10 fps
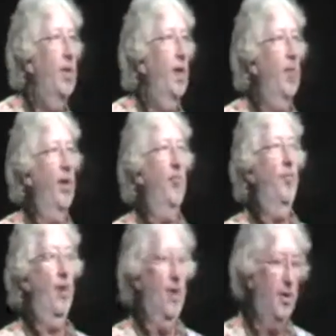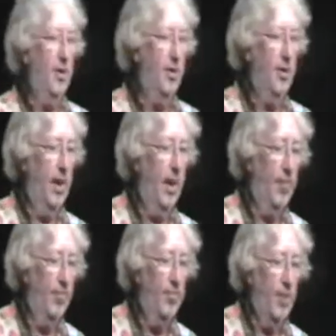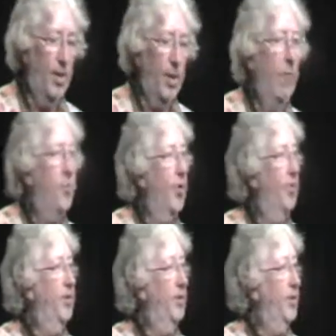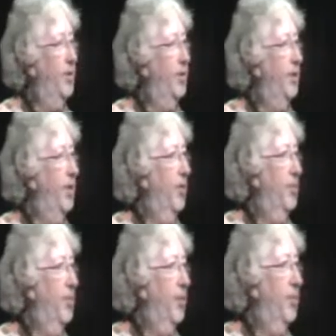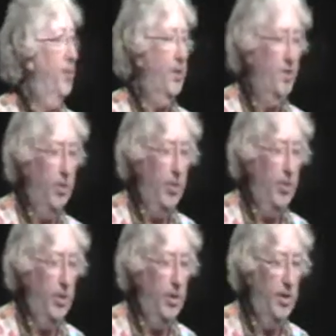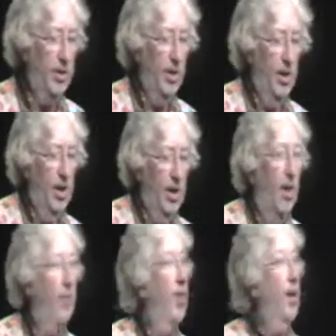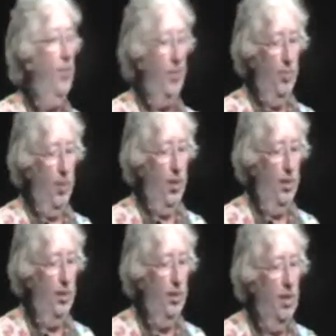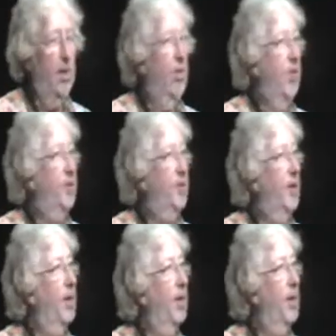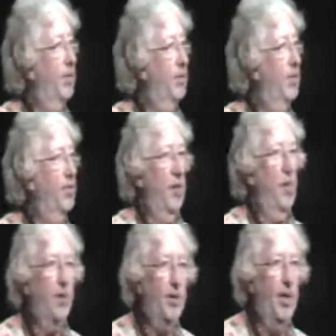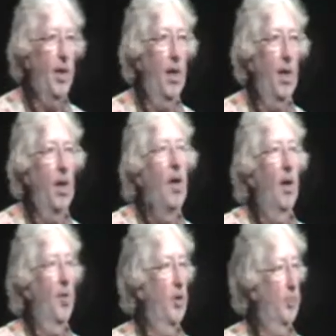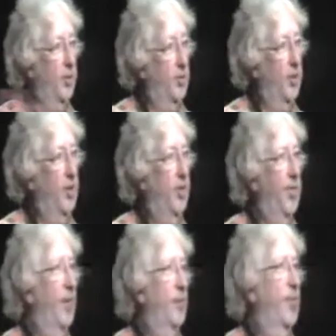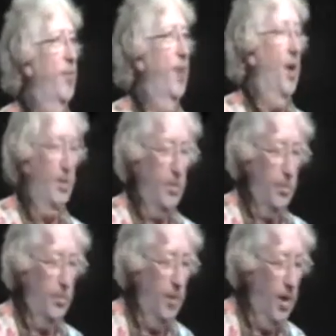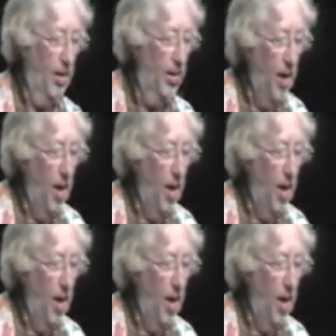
A Ring of Words, proceeds of which go to multiple sclerosis, and A Way with Words, which is also on sale. And those books include other women writers as well.